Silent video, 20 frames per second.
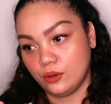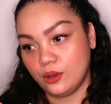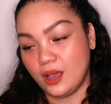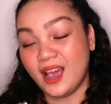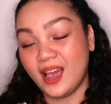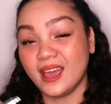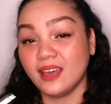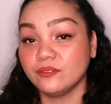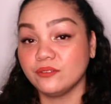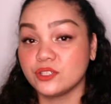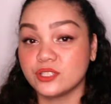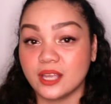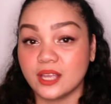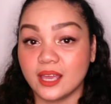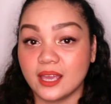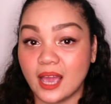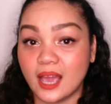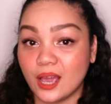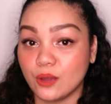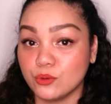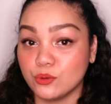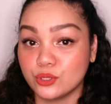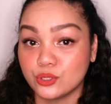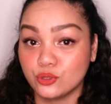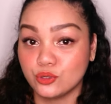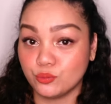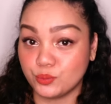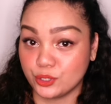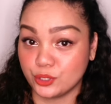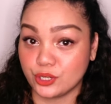I have to say, I was
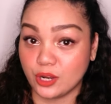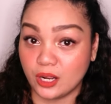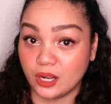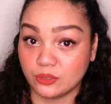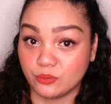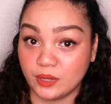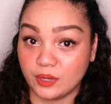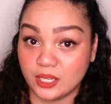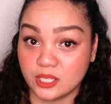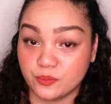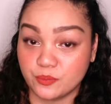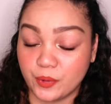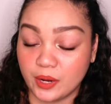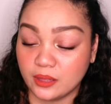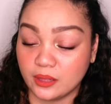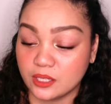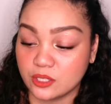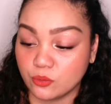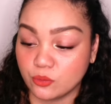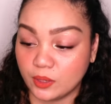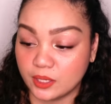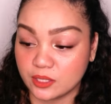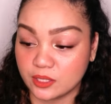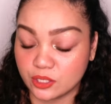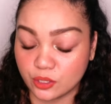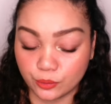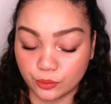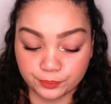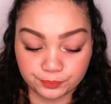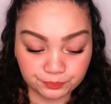super shocked when I sprayed this one.
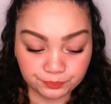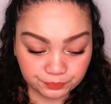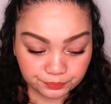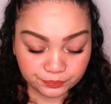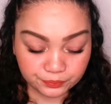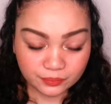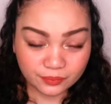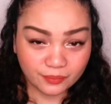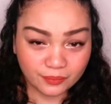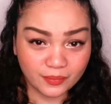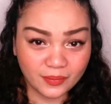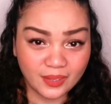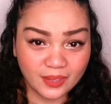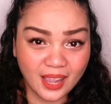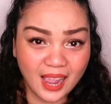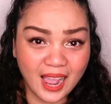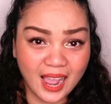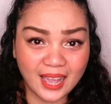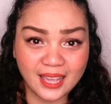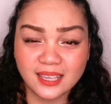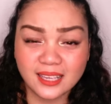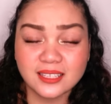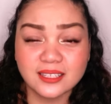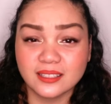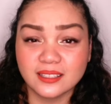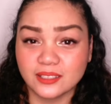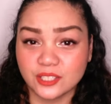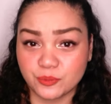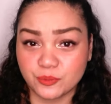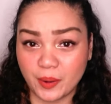So I
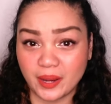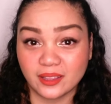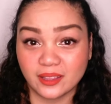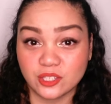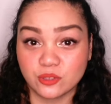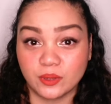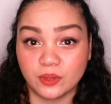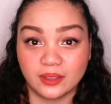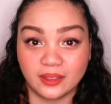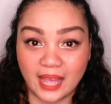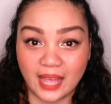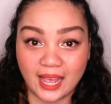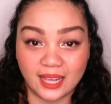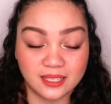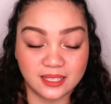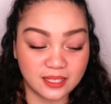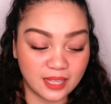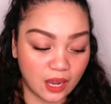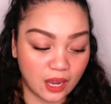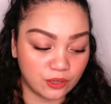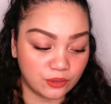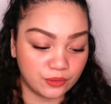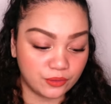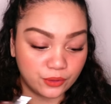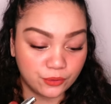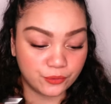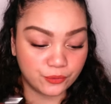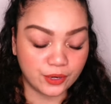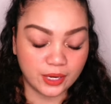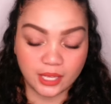sprayed this one last out of the
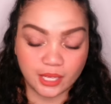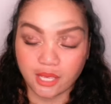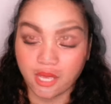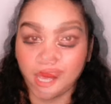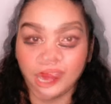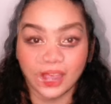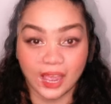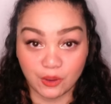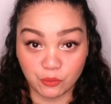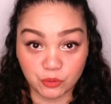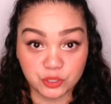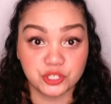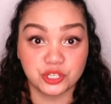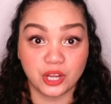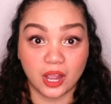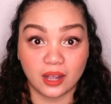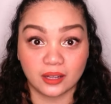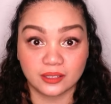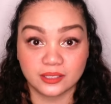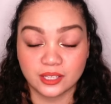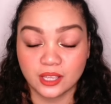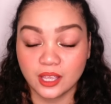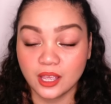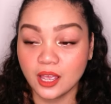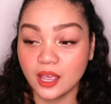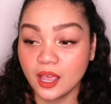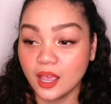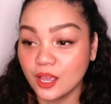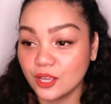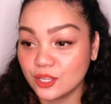three. I was shocked.
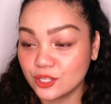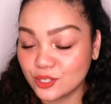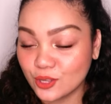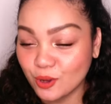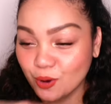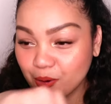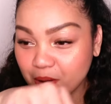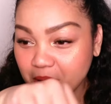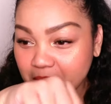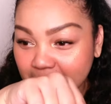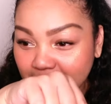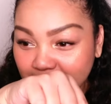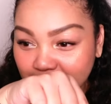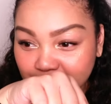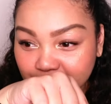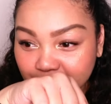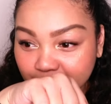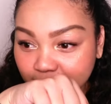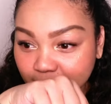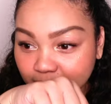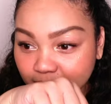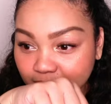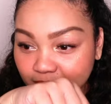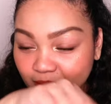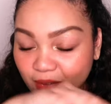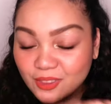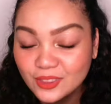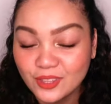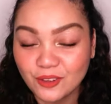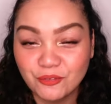So
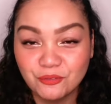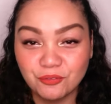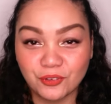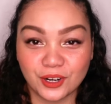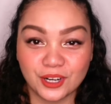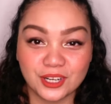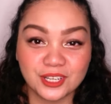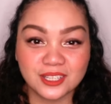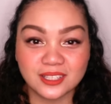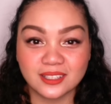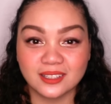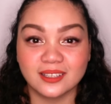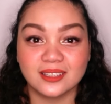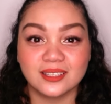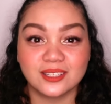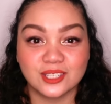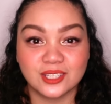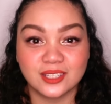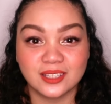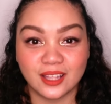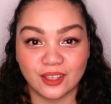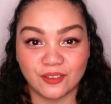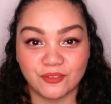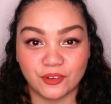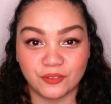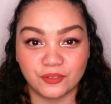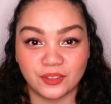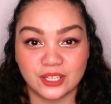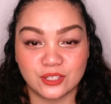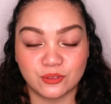the first sniff
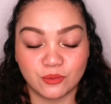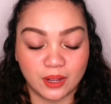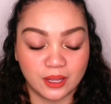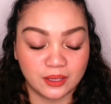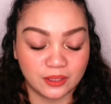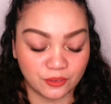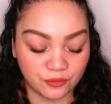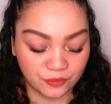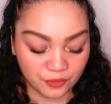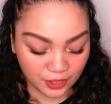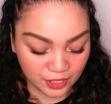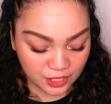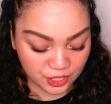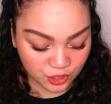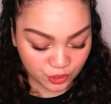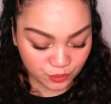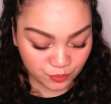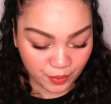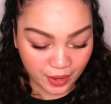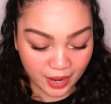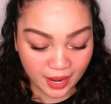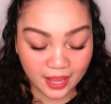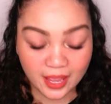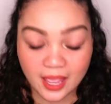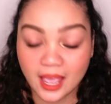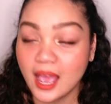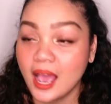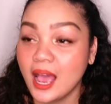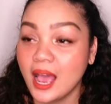of this one, the first spray,